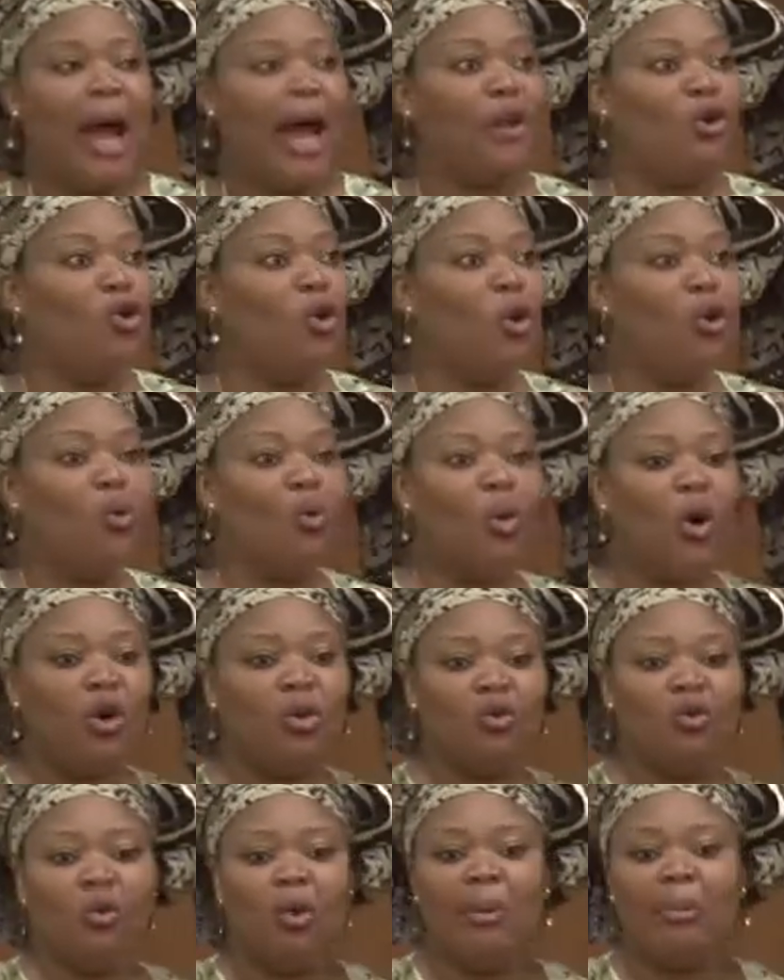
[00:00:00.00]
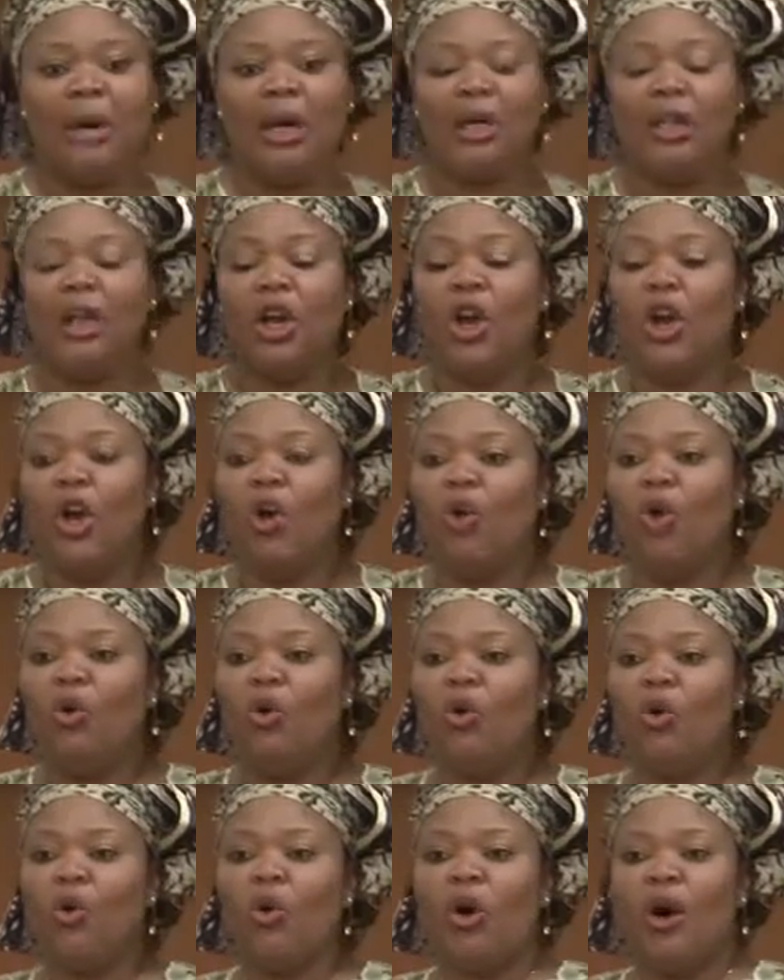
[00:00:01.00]
I know one woman
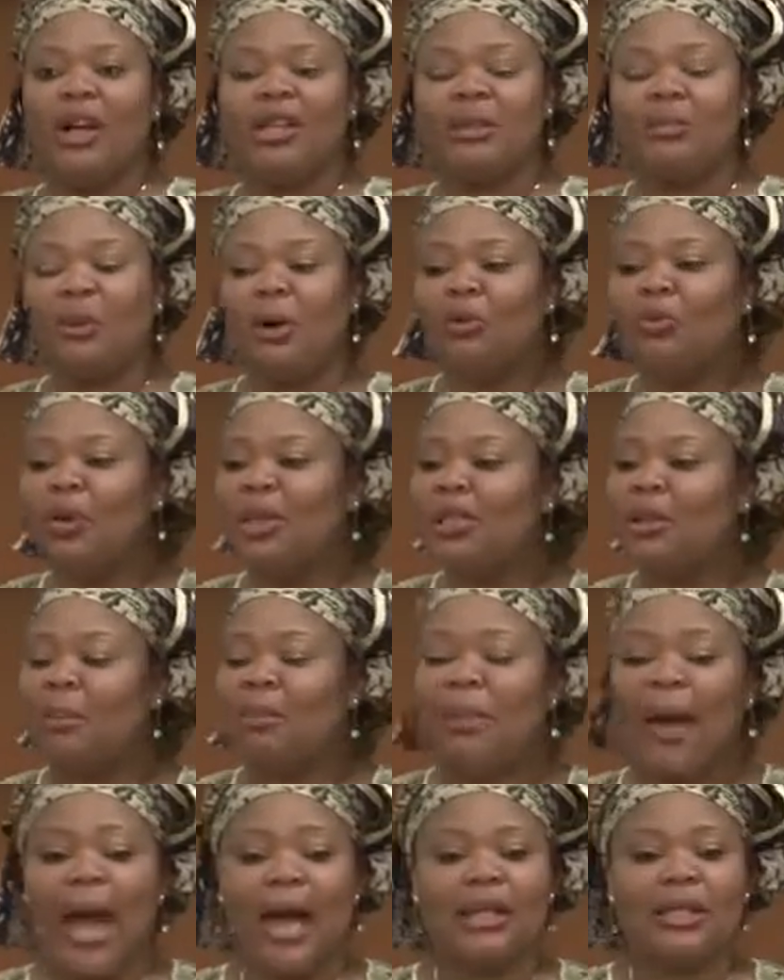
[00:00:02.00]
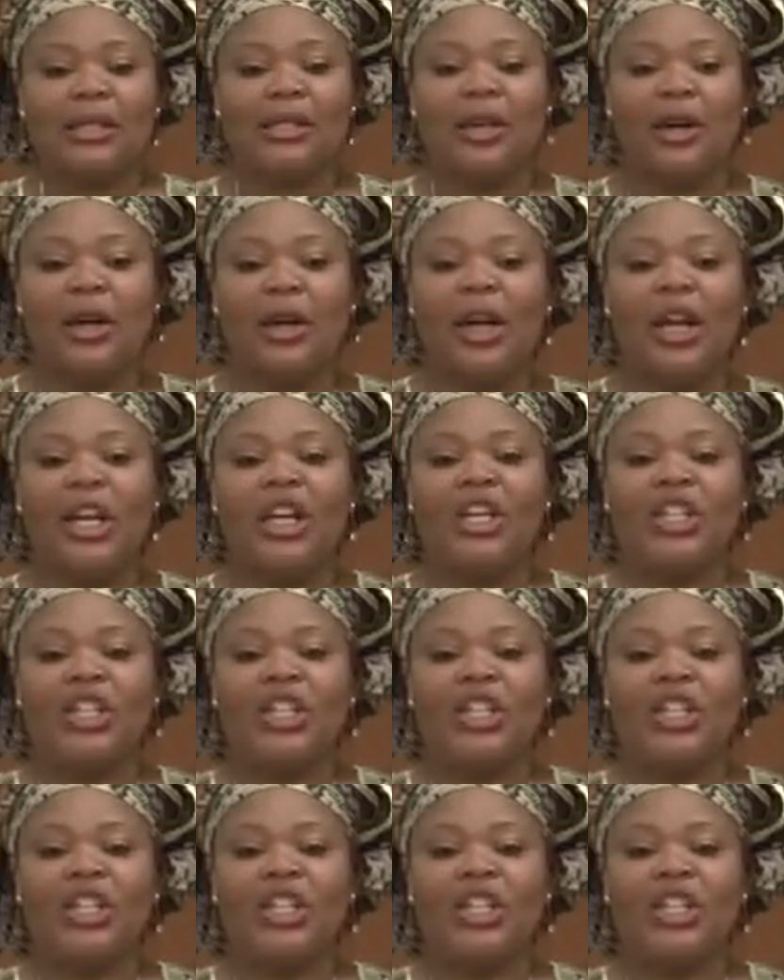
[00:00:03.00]
who husband was a pastor.